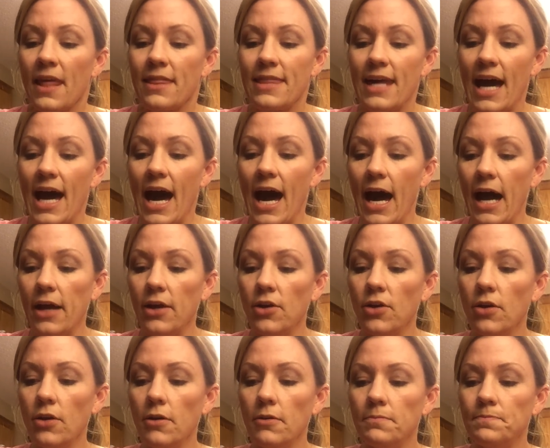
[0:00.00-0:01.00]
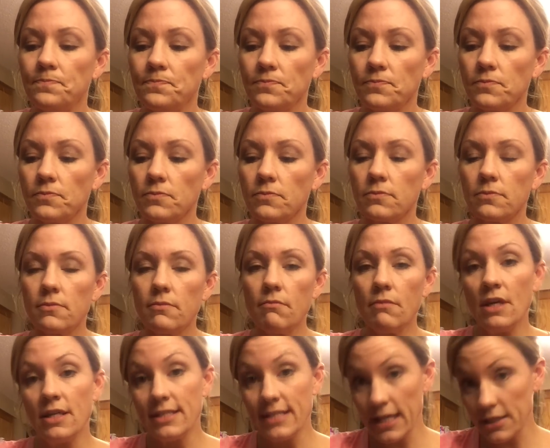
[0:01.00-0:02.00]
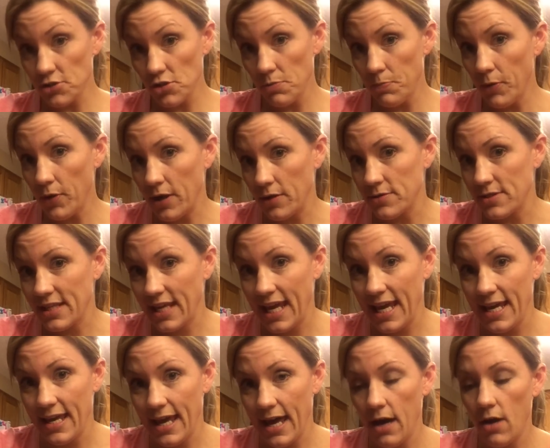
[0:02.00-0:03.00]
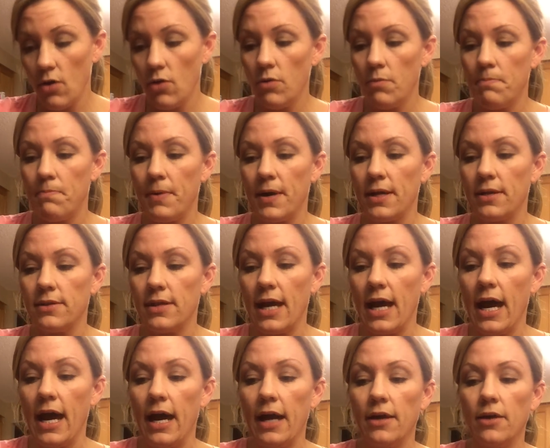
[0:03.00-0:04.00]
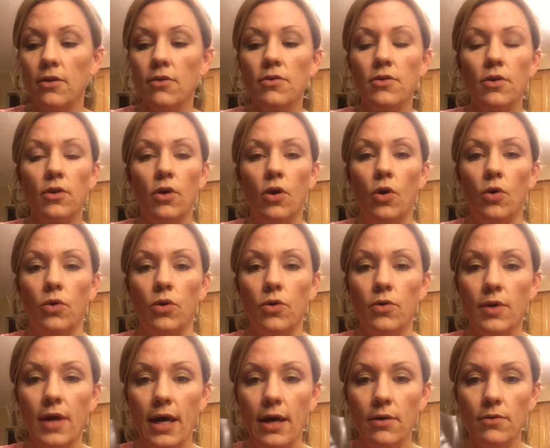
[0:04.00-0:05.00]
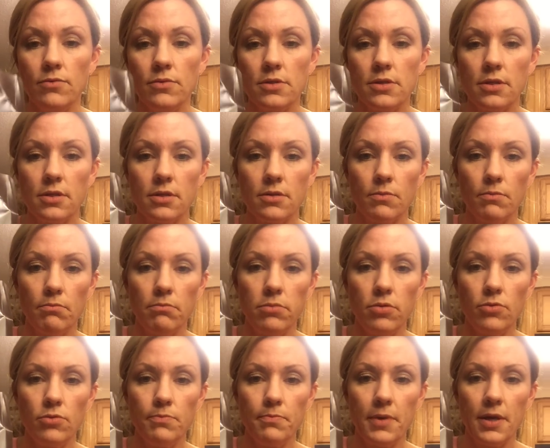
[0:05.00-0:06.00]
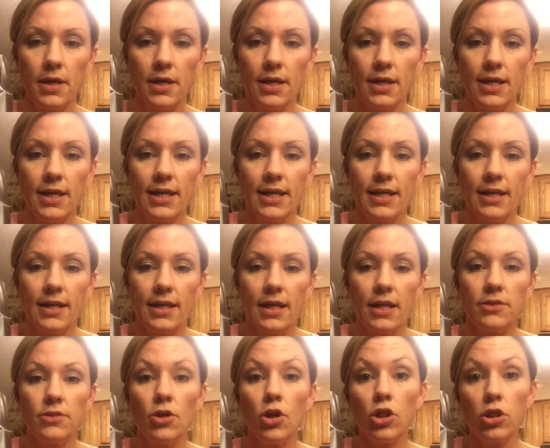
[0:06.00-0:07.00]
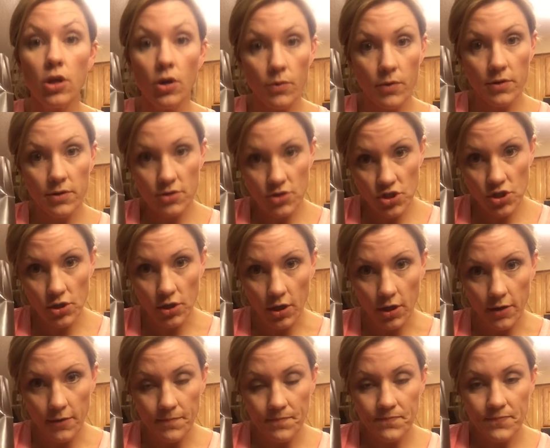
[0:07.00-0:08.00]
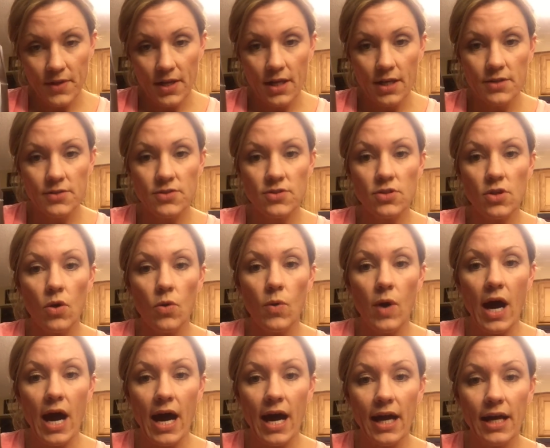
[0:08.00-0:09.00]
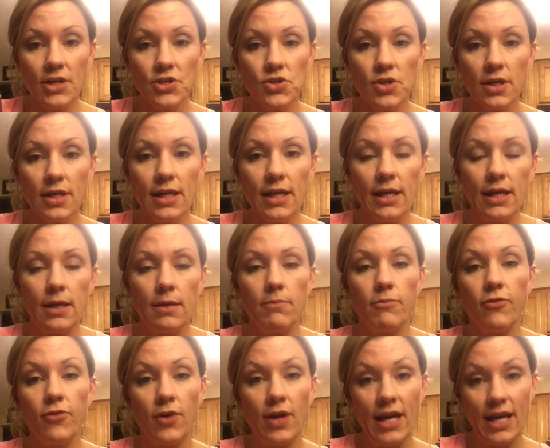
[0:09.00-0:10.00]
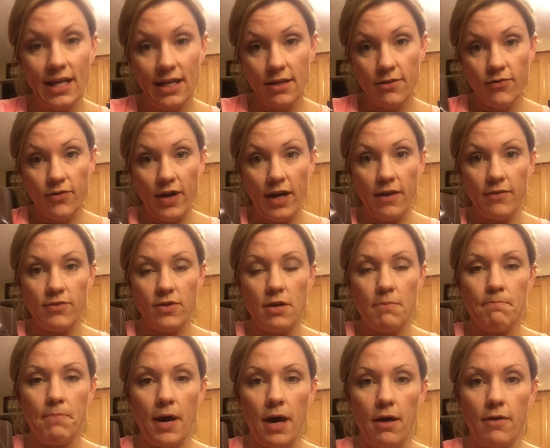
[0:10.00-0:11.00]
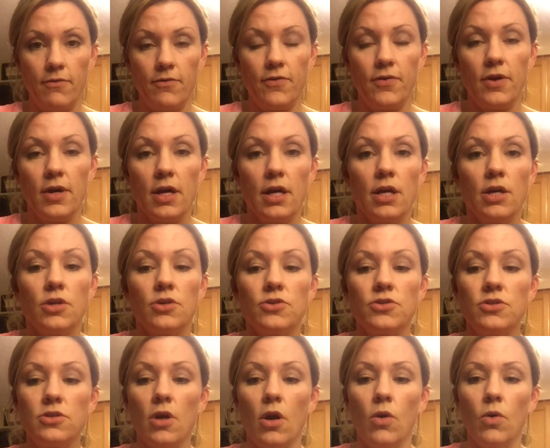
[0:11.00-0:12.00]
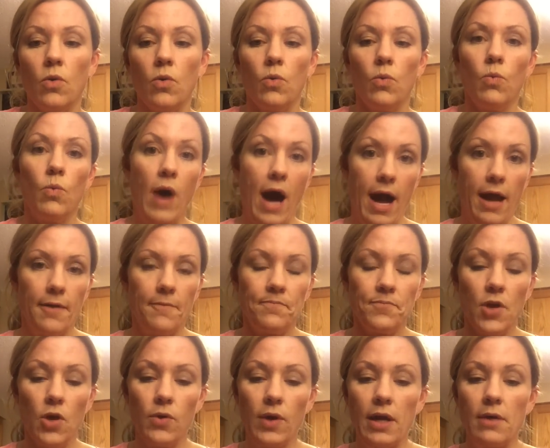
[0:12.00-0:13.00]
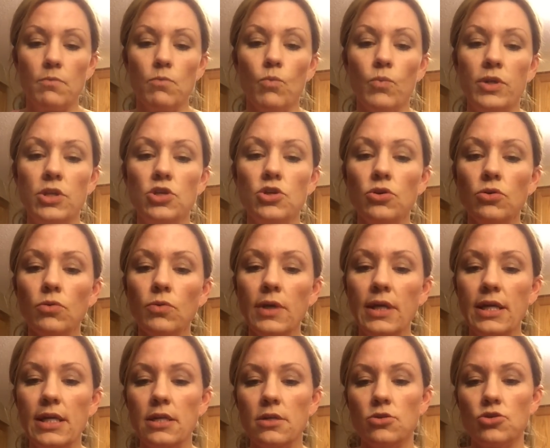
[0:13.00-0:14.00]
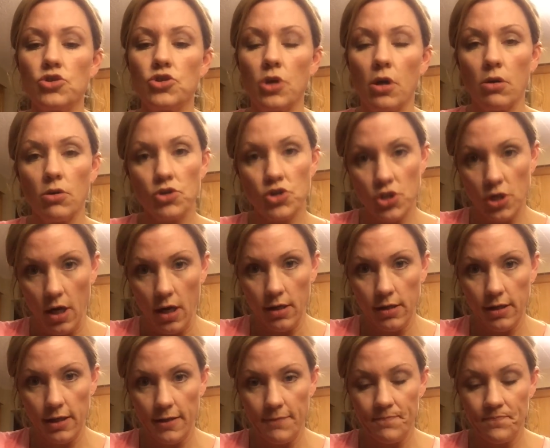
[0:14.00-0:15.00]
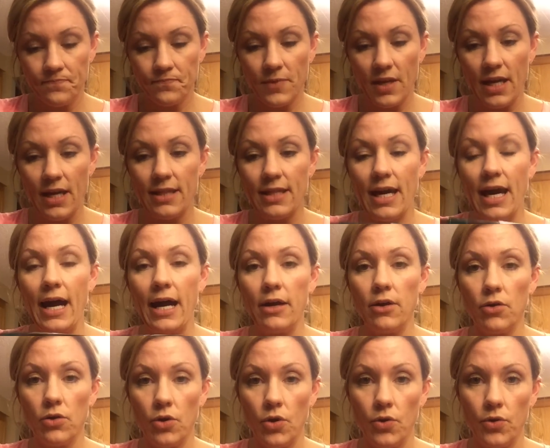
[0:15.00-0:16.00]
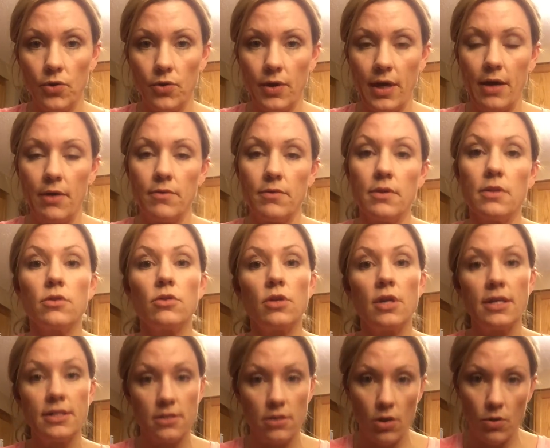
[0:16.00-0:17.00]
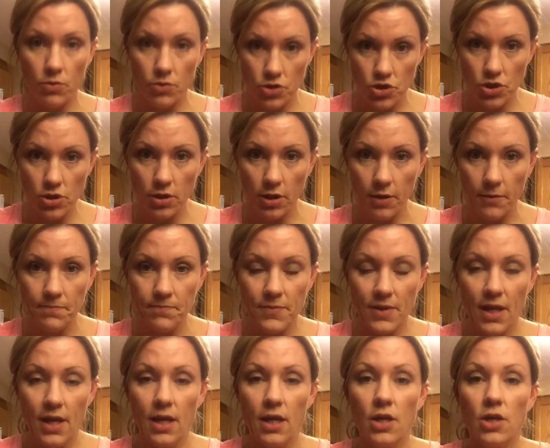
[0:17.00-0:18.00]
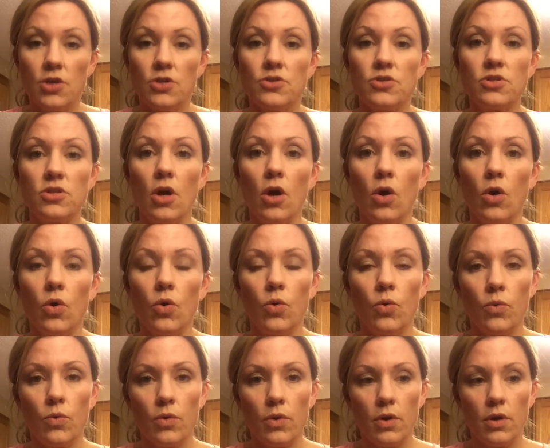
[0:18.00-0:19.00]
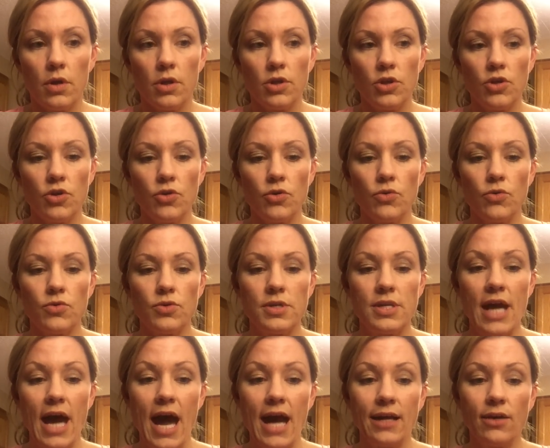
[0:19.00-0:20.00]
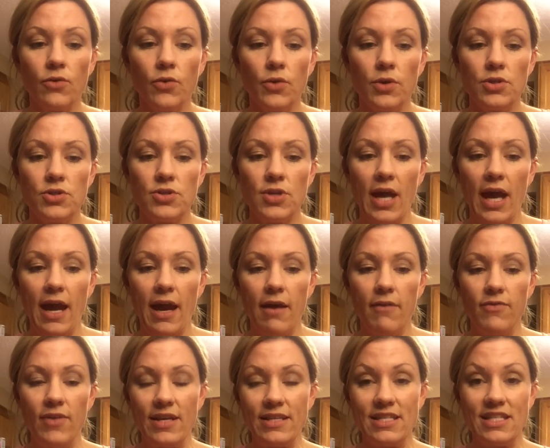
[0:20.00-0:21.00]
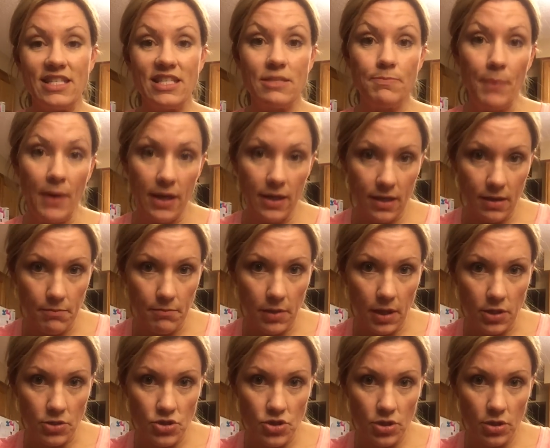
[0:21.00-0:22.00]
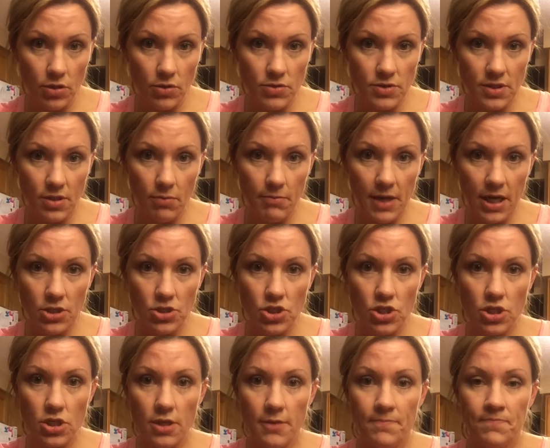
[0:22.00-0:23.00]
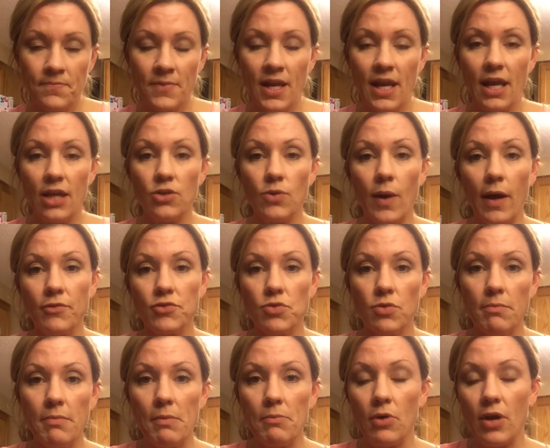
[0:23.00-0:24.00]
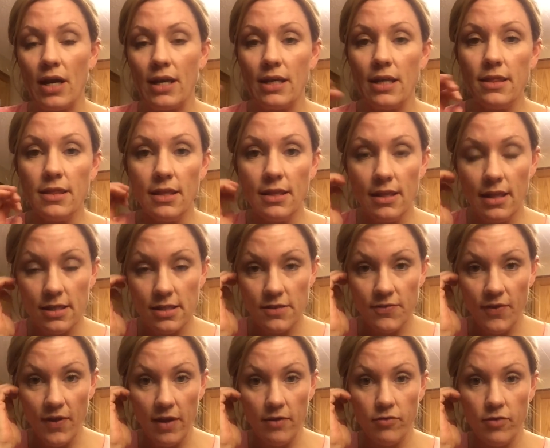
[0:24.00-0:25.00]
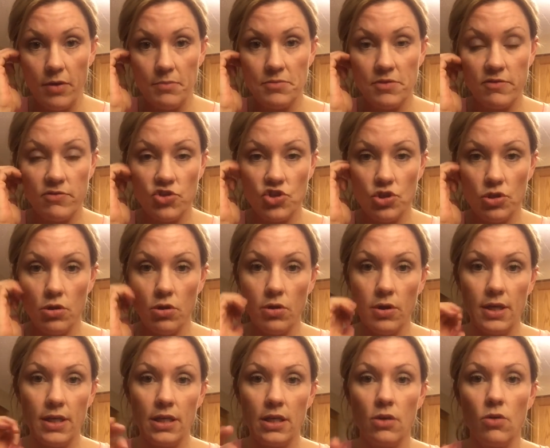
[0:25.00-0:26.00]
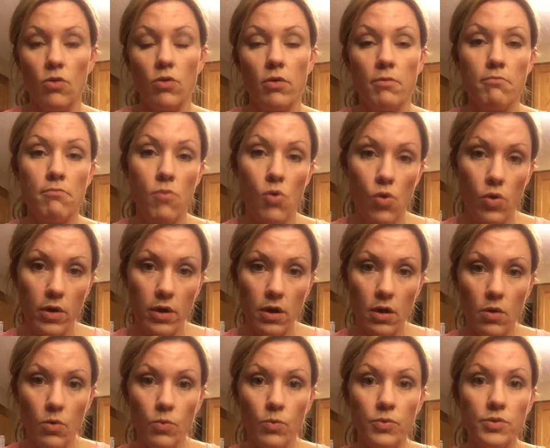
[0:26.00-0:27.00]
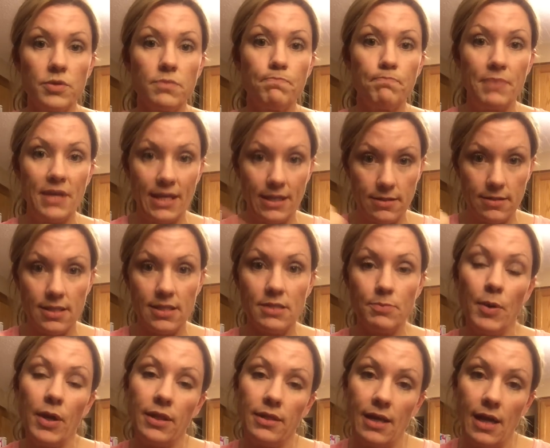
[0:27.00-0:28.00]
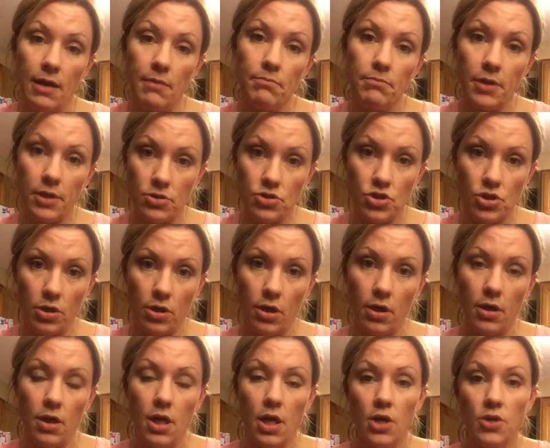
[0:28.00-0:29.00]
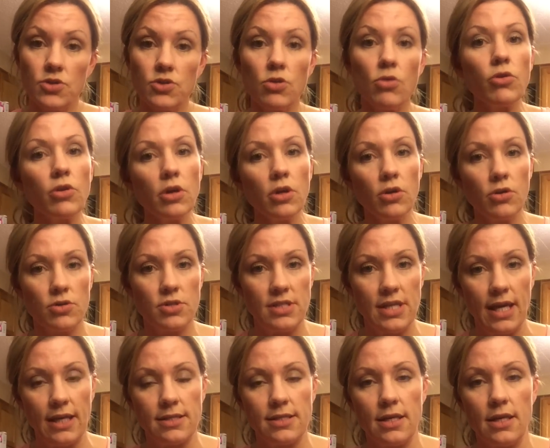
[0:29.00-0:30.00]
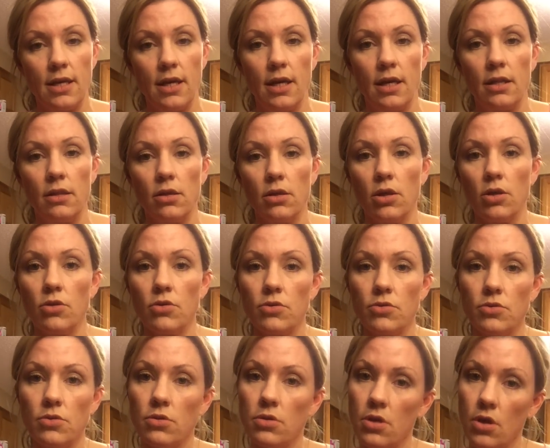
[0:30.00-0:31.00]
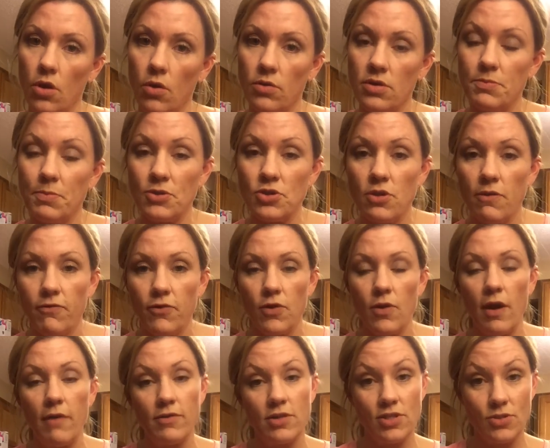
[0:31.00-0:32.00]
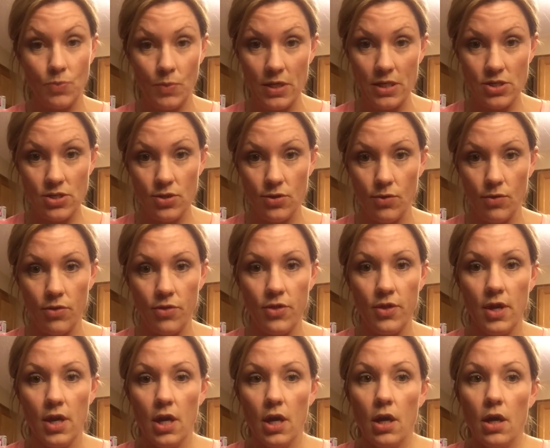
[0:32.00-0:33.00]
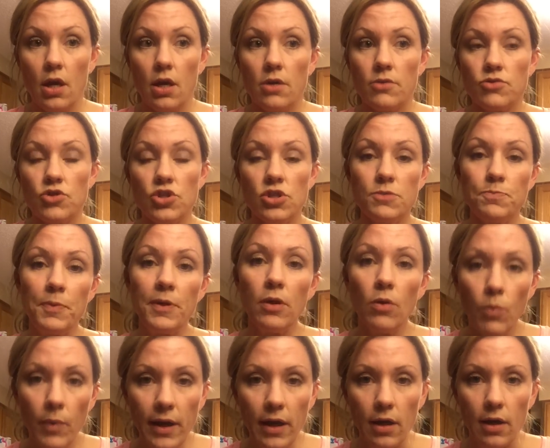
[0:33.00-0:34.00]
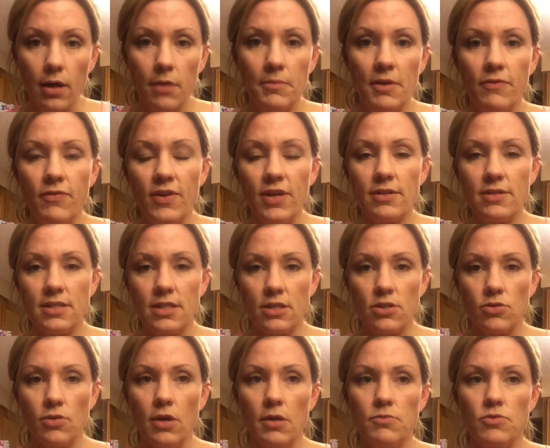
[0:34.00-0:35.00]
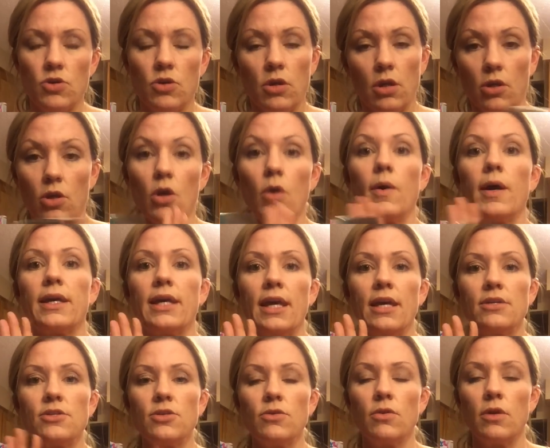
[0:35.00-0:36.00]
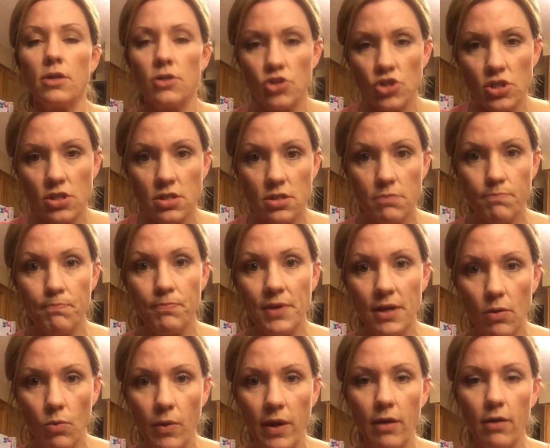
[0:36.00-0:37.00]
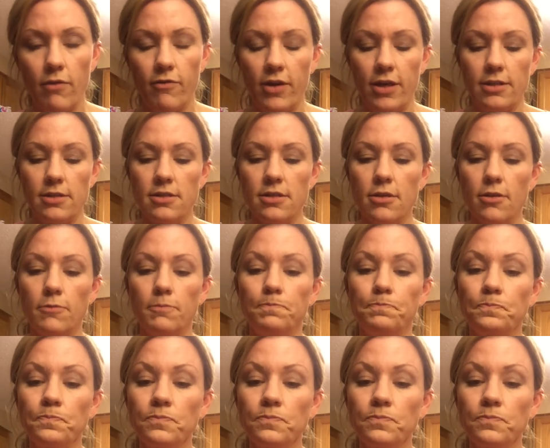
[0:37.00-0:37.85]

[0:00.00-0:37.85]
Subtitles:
The higher, it's actually pronounced cacao, but the higher the cocoa count, bloop, the lower the sugar. So I try to aim for 85 and above. So why? Okay, when you eat dark chocolate and the higher cocoa count, it's lower sugar. So you're not going to have that spike in blood sugar so much. And you have to remember, anything that has 5 grams of sugar in it or more will begin to spike that blood sugar. So look at your snacks at night. Look at your, especially if you have a sweet tooth. Just be aware. I mean, if it has 6 grams, or you're like, no, I can't do it. Just be aware of it. So